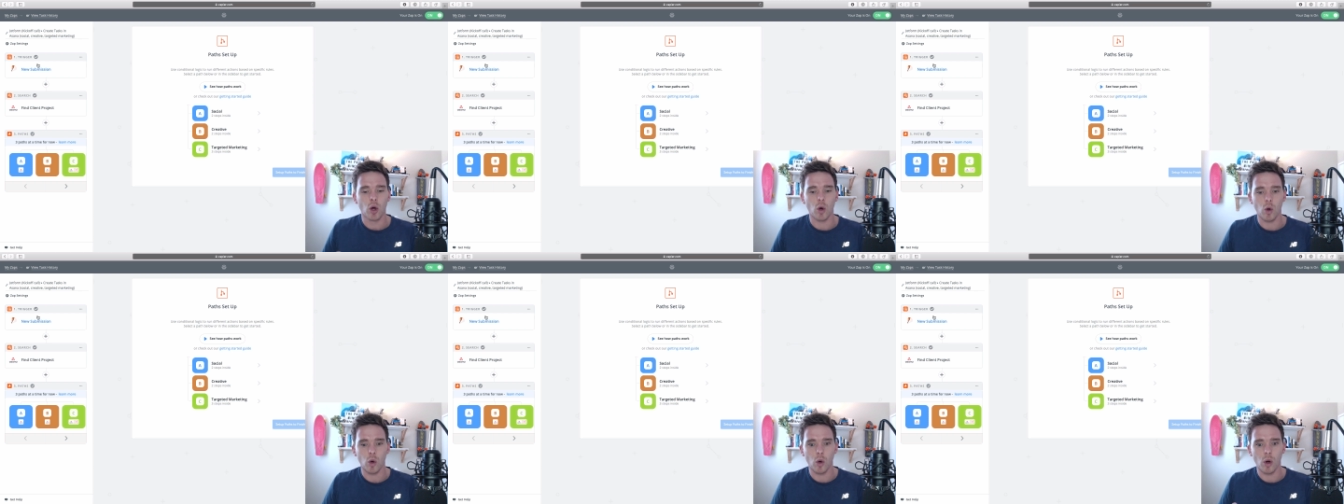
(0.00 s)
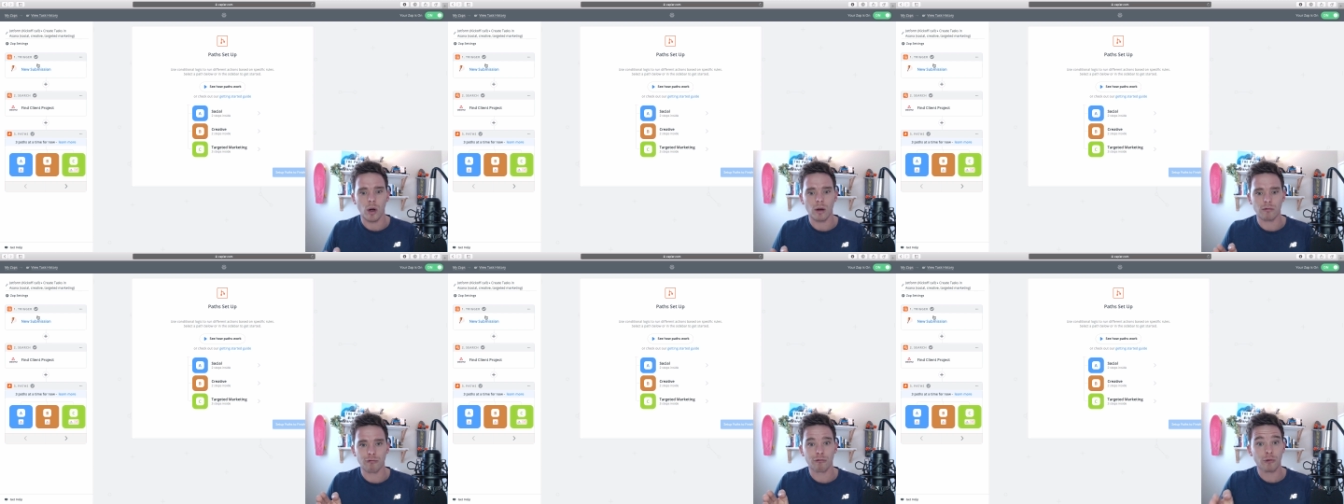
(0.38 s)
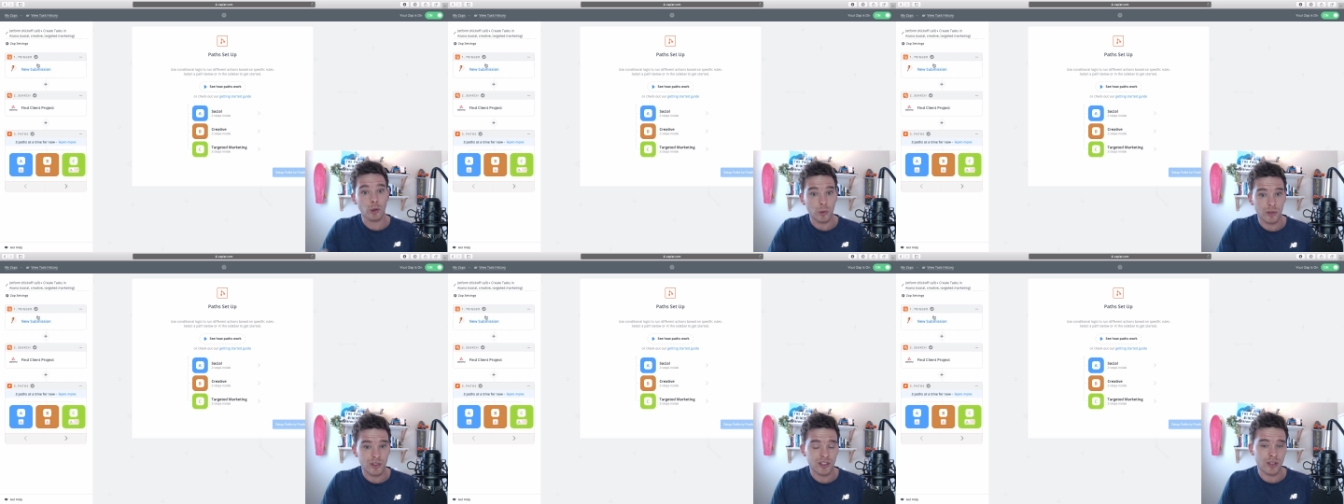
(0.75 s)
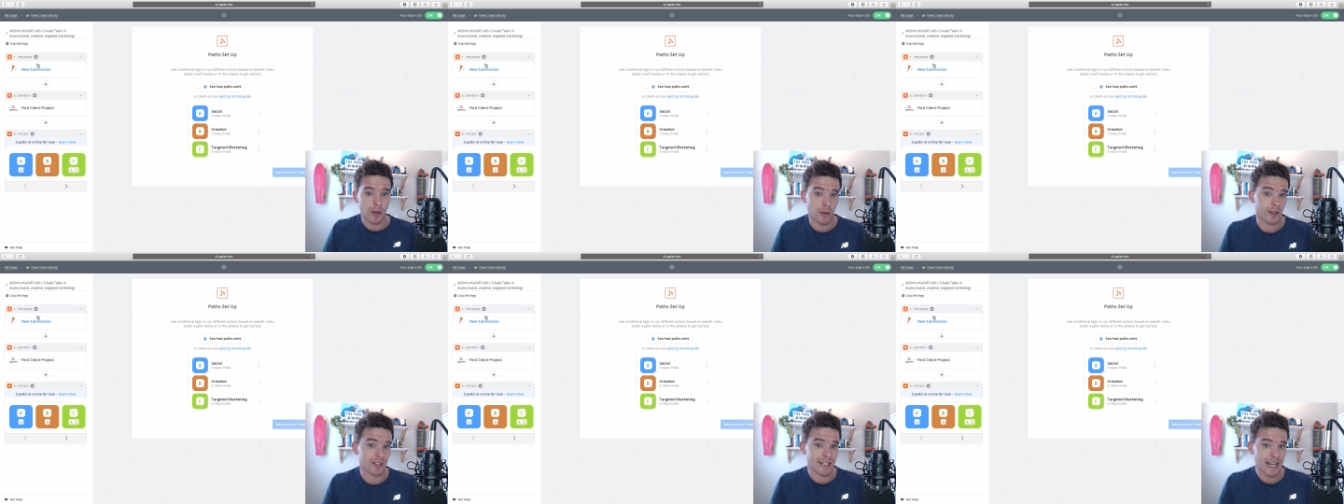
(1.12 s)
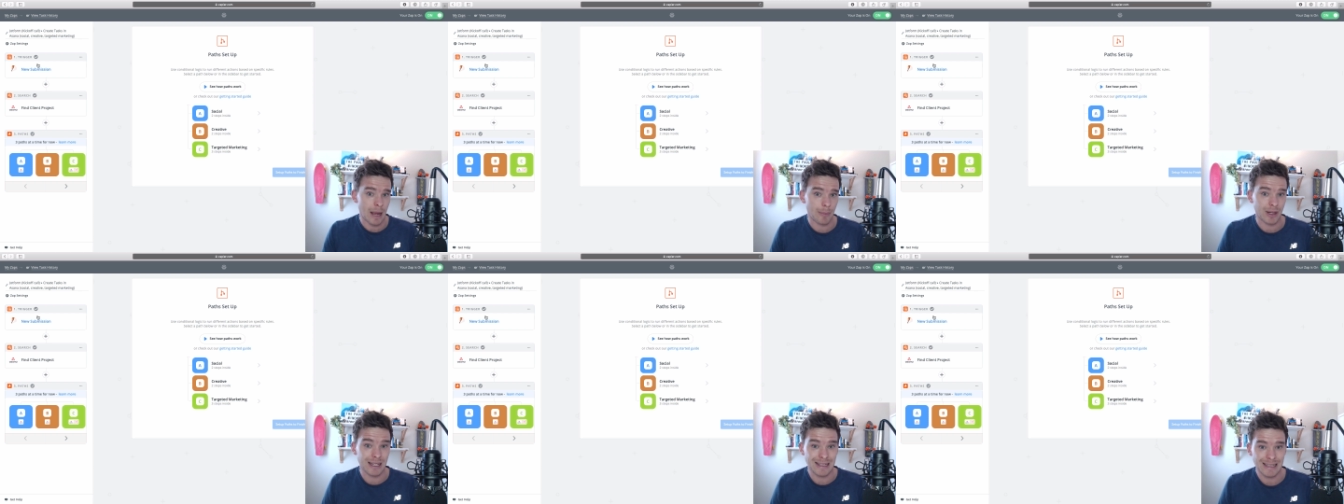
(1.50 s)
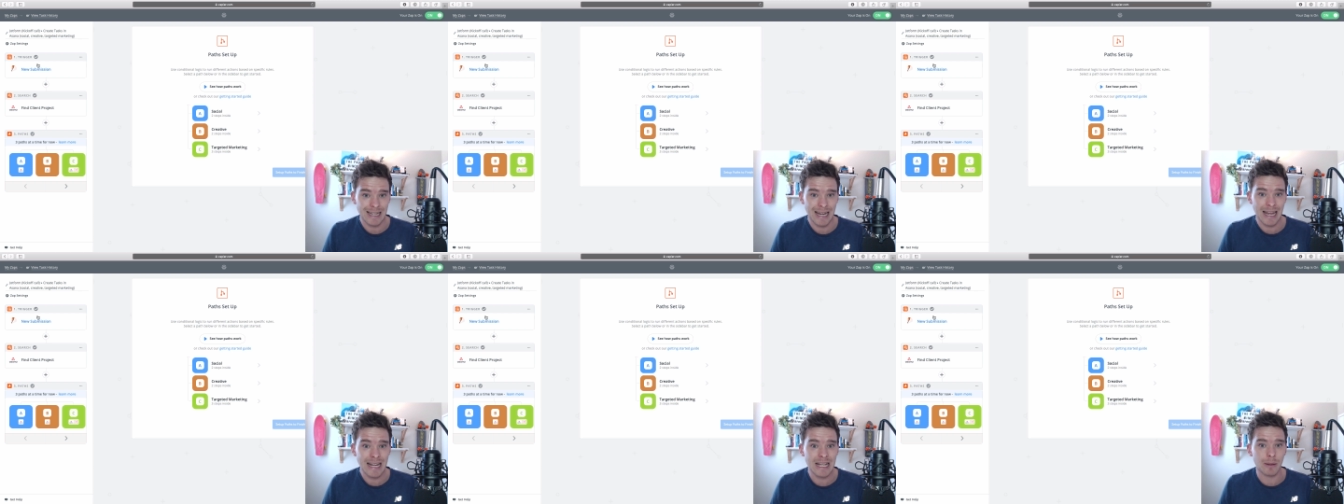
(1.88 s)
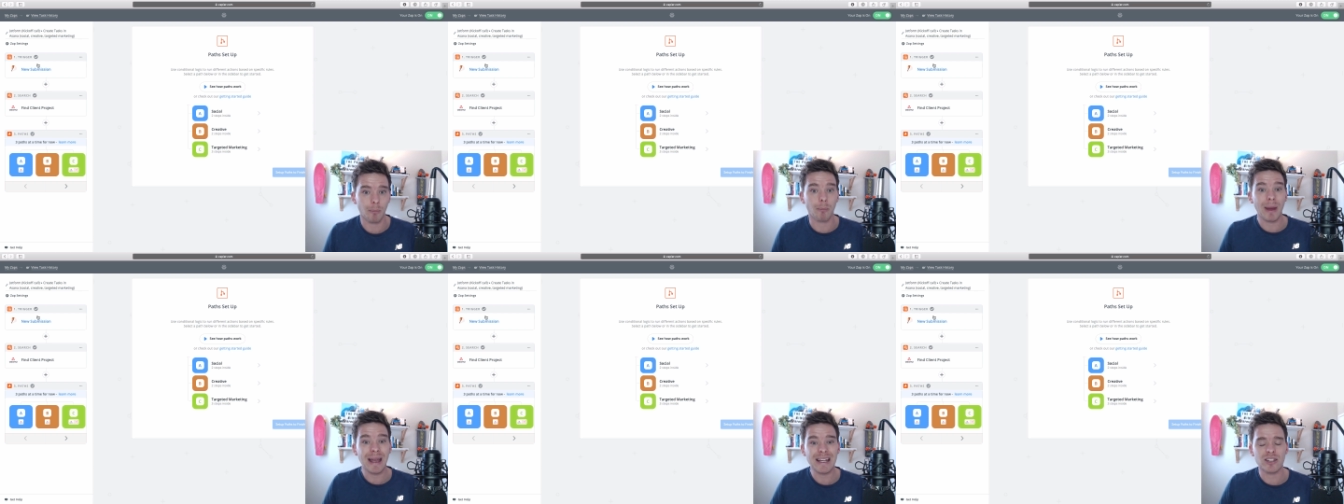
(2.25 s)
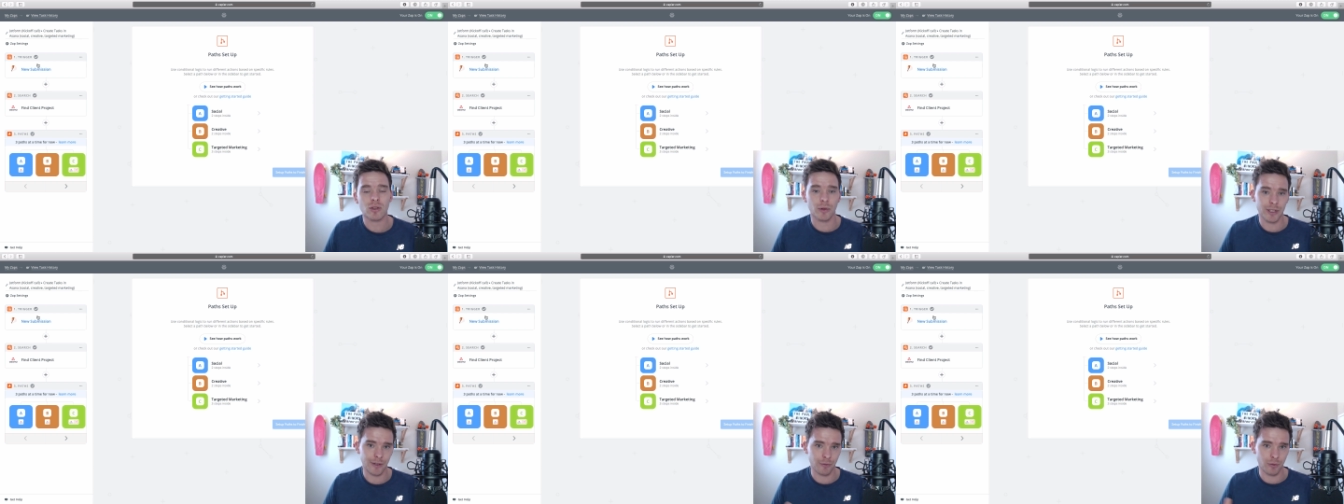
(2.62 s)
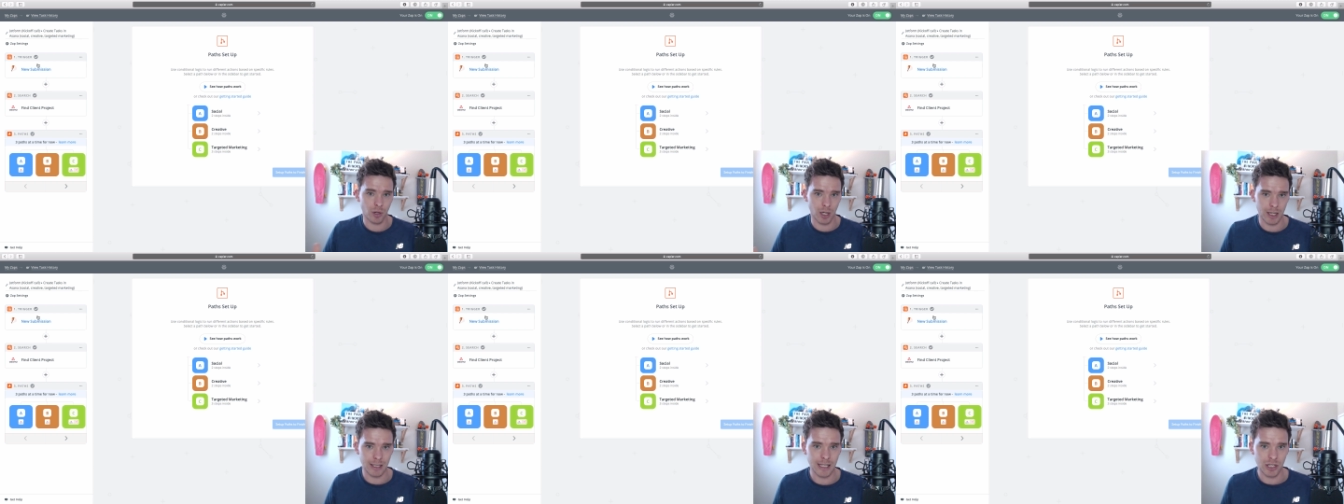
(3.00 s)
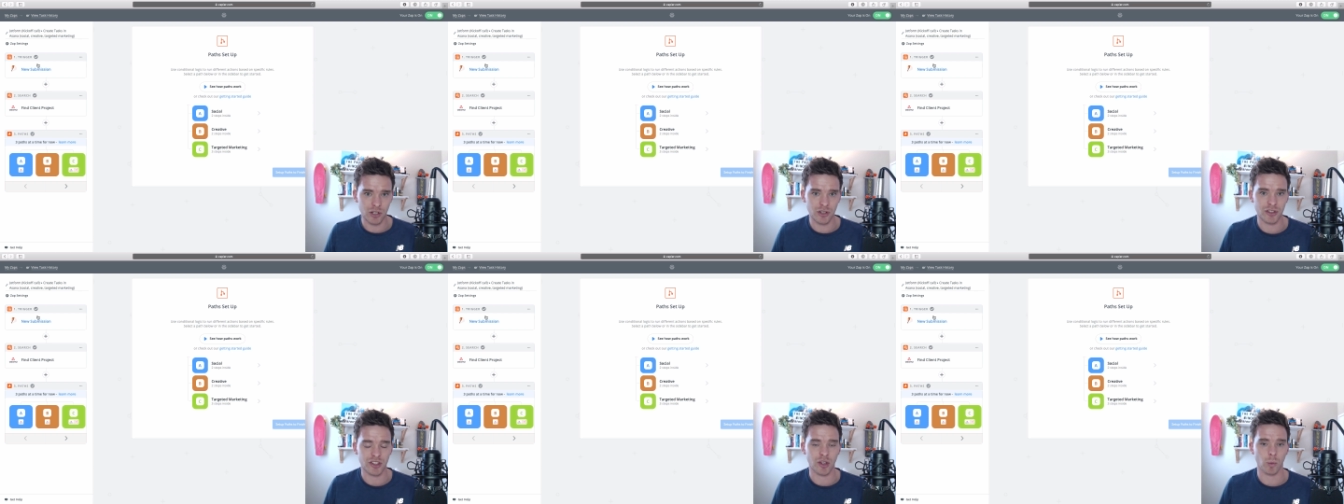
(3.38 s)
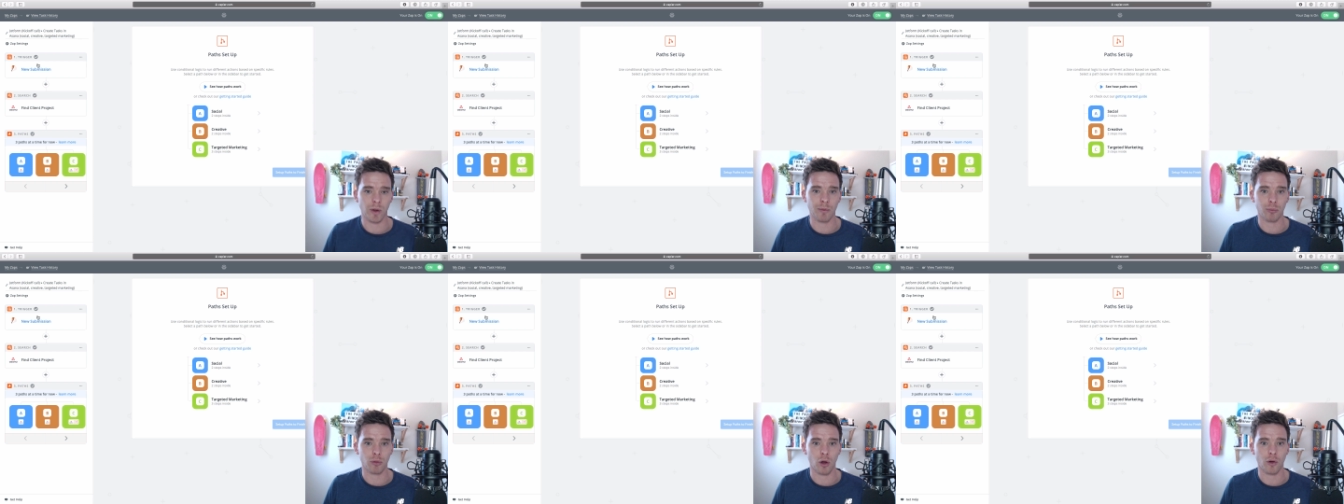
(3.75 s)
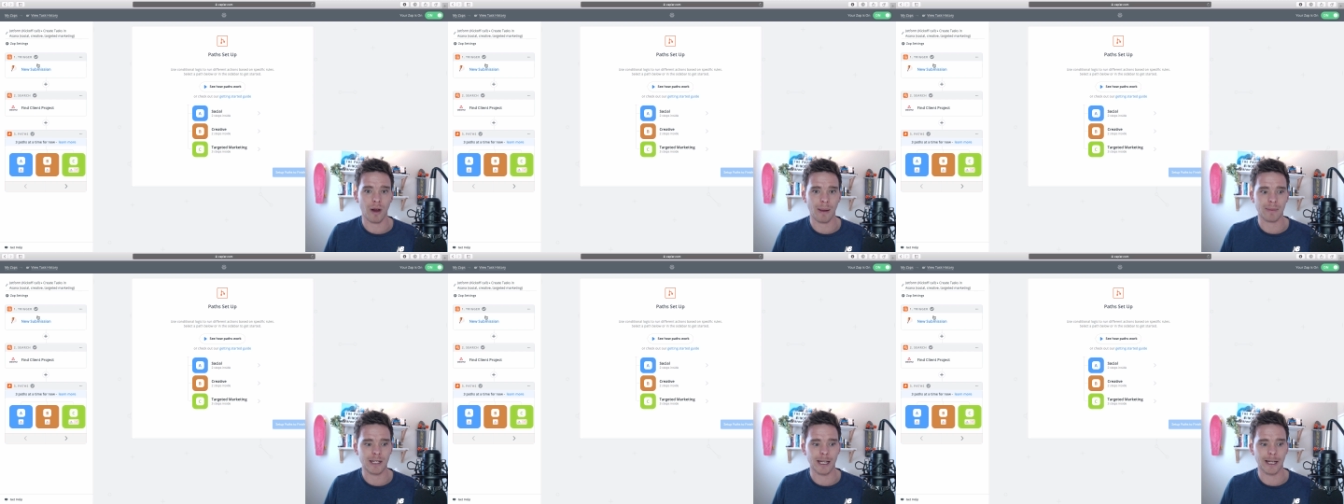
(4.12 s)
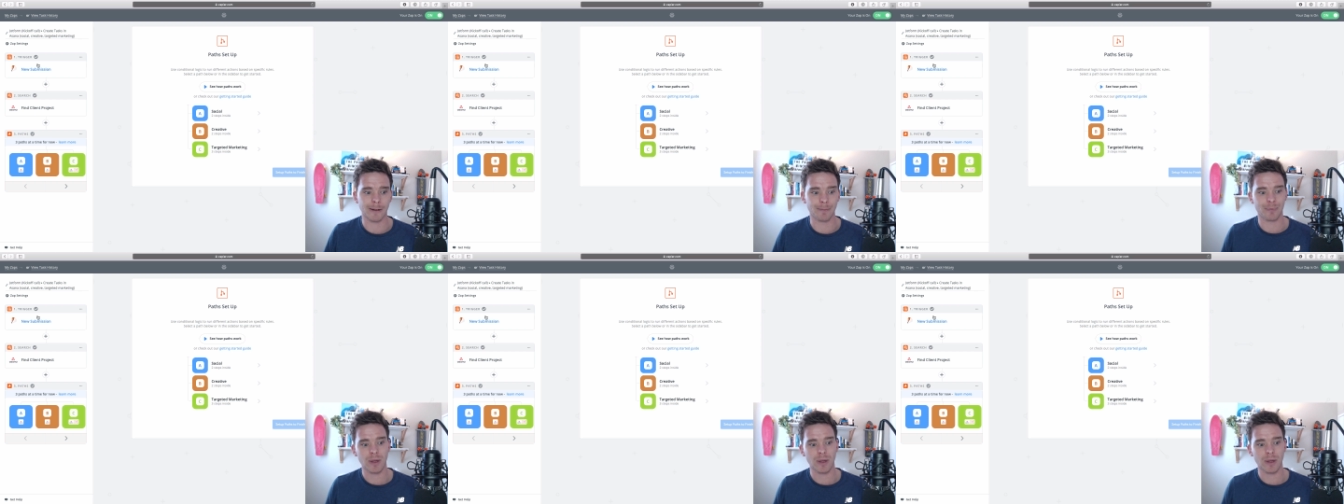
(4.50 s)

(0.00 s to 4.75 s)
or routes that the Zap can take based on different conditions that we've programmed in.